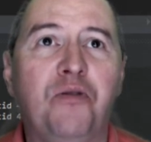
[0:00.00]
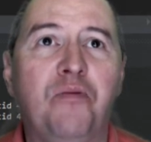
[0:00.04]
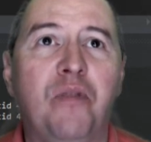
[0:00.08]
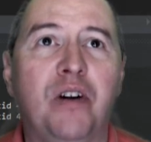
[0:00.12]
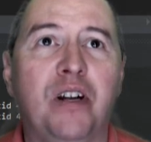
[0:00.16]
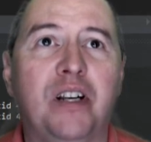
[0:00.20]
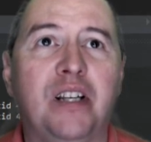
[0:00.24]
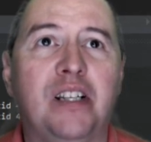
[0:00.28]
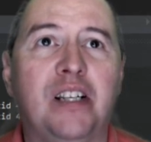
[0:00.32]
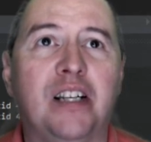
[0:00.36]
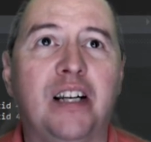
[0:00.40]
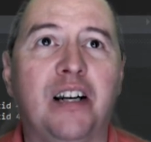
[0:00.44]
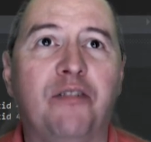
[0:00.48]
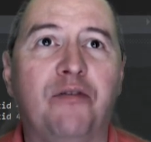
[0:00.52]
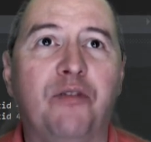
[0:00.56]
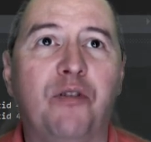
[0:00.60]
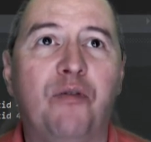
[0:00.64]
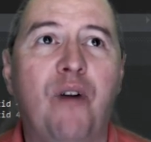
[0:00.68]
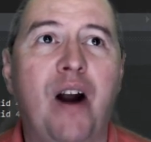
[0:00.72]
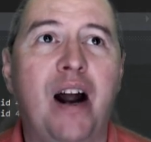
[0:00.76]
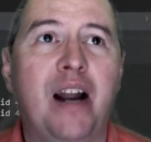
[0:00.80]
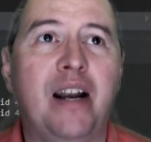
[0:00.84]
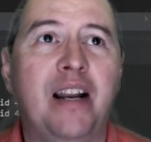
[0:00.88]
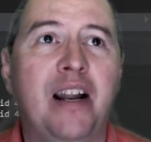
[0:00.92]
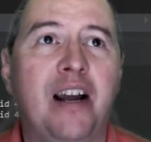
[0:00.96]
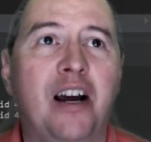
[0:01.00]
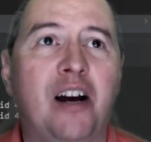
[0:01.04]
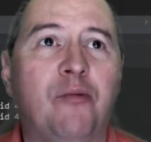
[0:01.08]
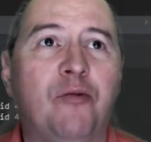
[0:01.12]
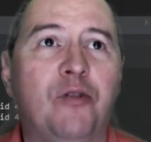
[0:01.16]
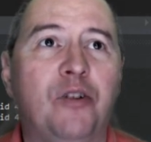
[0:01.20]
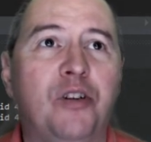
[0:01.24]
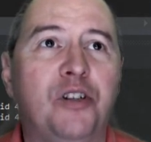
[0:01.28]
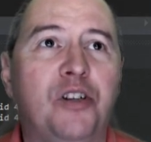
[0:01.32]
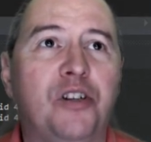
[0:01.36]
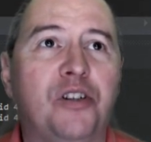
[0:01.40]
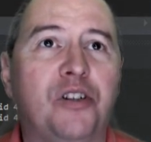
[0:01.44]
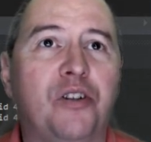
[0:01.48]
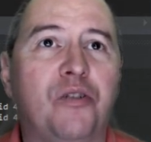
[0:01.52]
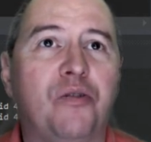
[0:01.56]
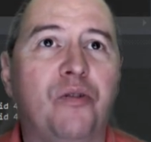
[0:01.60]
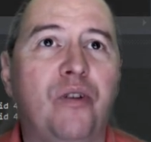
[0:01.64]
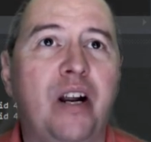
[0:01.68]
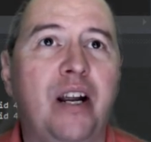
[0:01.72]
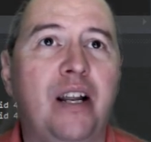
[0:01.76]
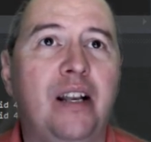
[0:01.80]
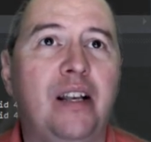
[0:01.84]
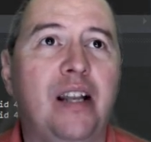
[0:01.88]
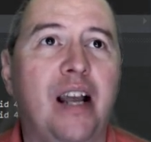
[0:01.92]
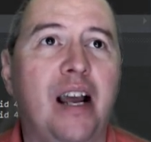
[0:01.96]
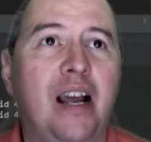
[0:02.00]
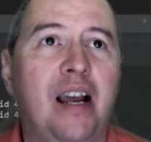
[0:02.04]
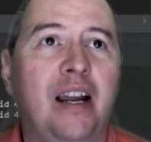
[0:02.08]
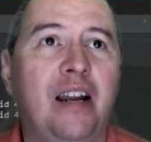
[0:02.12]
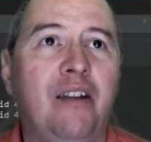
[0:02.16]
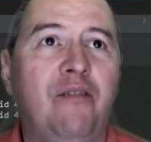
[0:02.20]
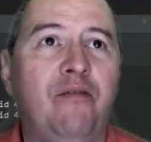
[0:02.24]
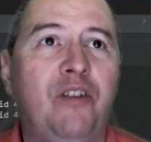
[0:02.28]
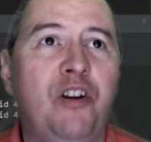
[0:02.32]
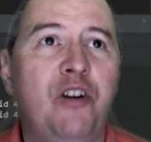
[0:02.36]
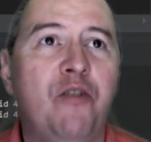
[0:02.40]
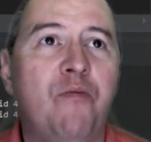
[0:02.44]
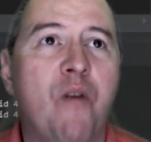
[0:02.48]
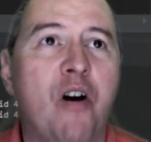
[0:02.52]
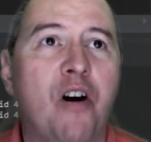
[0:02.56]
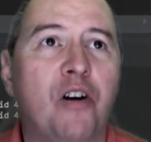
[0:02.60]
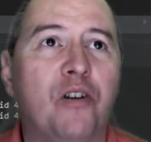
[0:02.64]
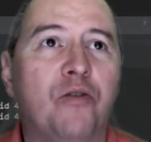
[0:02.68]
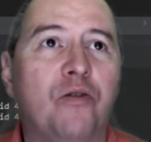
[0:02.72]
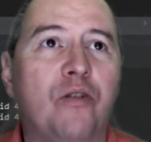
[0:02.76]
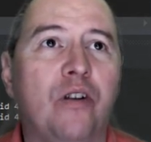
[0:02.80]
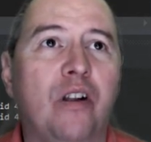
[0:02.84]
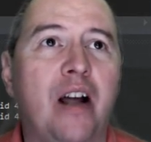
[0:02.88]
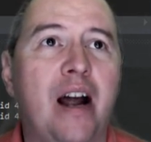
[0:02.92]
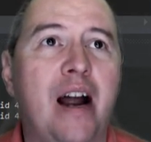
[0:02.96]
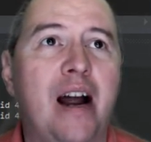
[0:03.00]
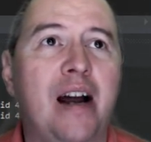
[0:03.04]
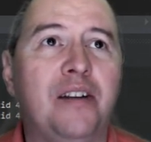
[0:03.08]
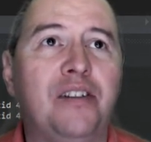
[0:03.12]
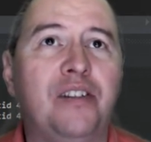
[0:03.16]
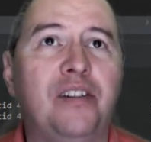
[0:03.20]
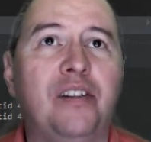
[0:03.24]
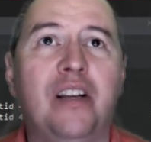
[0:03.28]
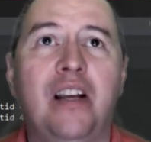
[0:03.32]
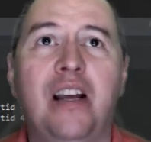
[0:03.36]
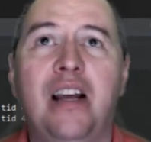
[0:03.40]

but for right now I'm going to just create a view model class